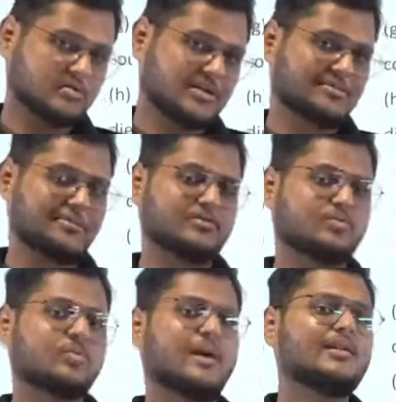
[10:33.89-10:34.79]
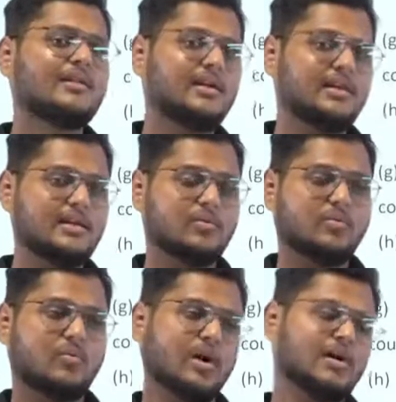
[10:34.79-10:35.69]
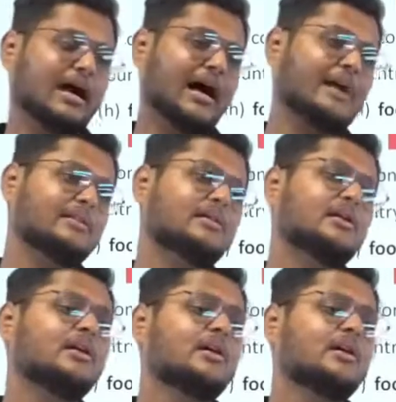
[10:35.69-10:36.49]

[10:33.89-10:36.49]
That means what they need, what are the